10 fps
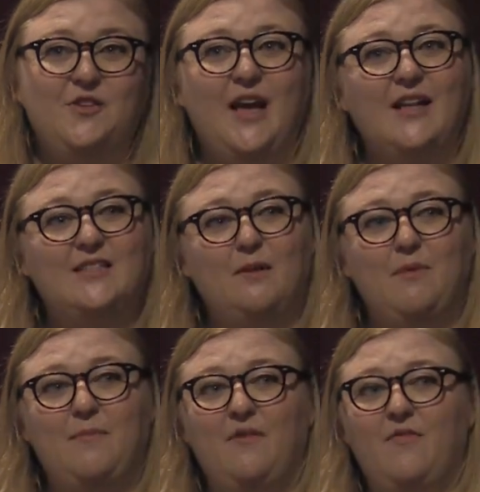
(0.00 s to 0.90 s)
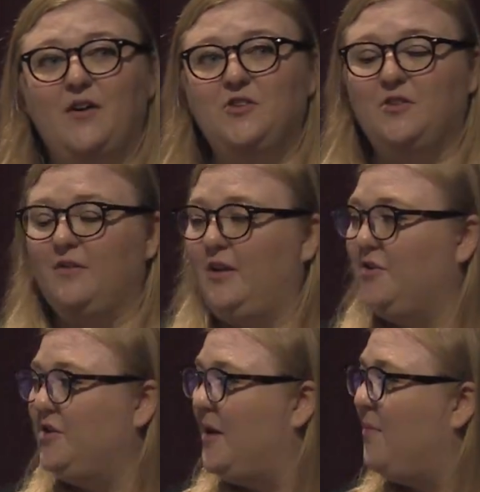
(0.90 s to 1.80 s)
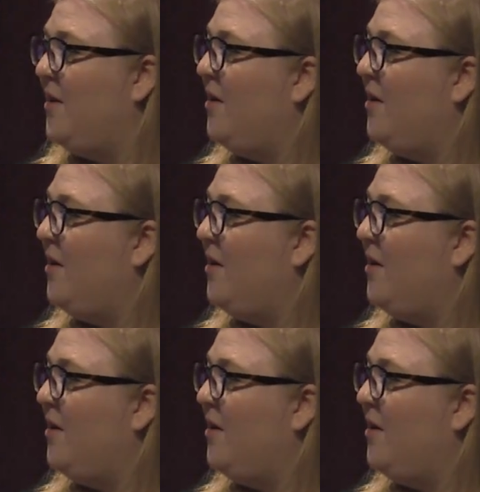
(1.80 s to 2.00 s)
You can't segment by function or leadership.